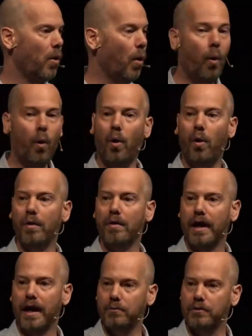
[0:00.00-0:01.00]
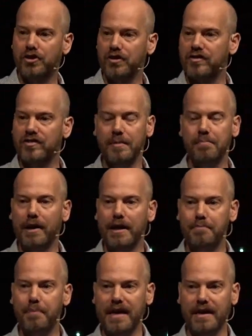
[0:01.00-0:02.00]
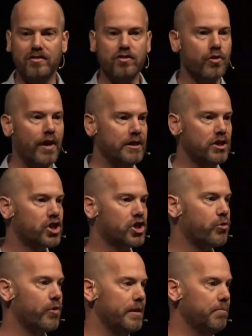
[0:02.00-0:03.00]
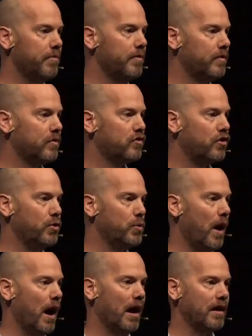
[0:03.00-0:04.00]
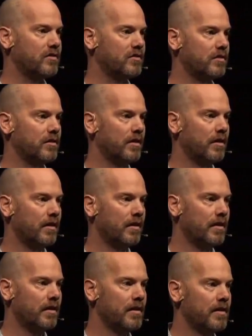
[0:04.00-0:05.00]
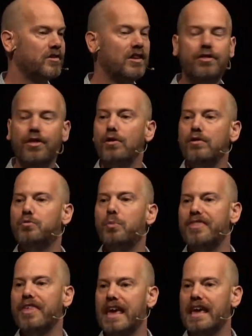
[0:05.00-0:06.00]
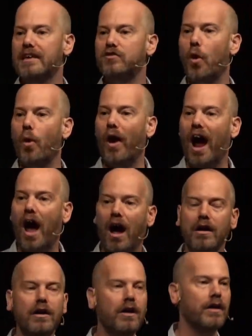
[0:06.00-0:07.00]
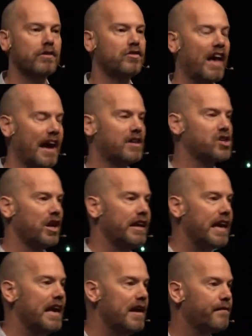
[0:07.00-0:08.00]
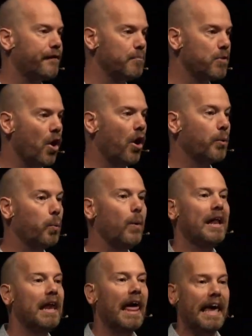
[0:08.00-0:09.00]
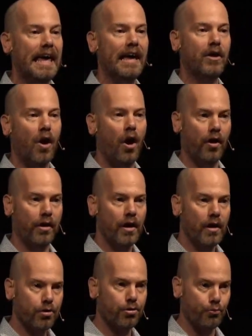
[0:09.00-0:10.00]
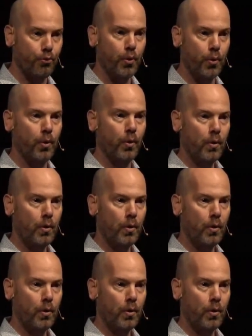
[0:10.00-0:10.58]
Or it would just simply be a strange dream to us. See, those with ears or a hunger to actually hear from God will hear God through